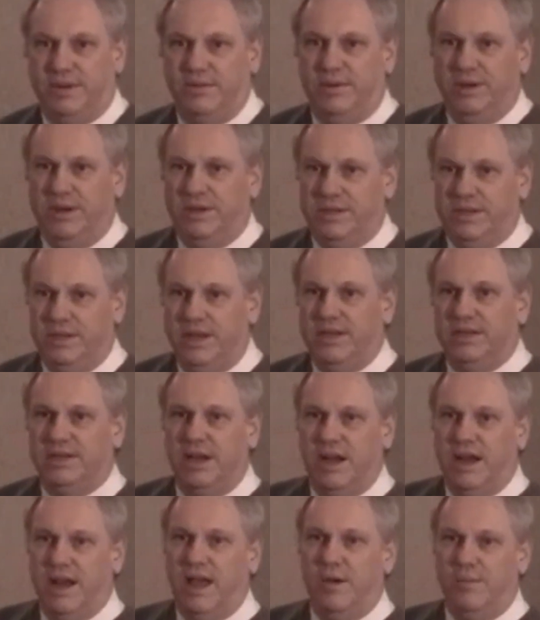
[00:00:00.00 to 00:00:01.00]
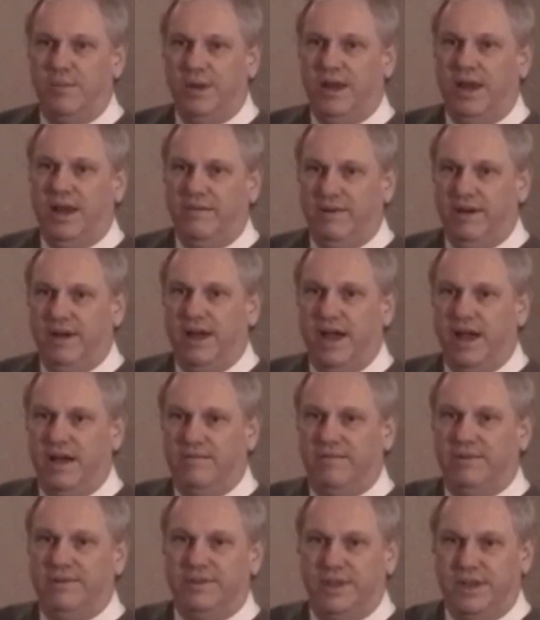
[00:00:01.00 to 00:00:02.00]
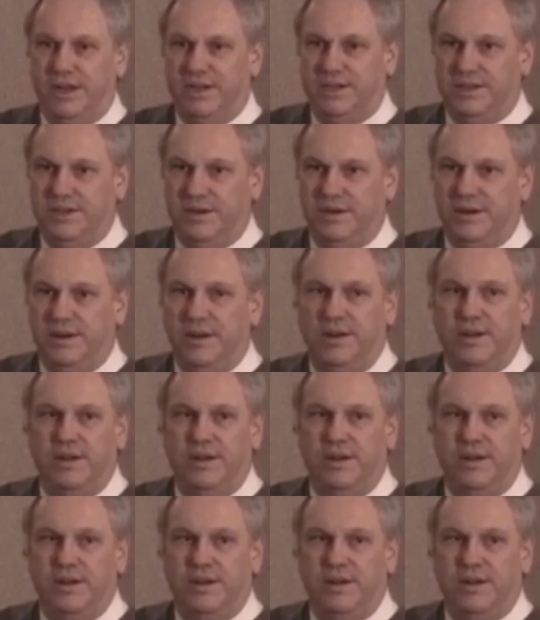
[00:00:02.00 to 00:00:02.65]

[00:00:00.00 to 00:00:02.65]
to because it doesn't allow me to have a conversation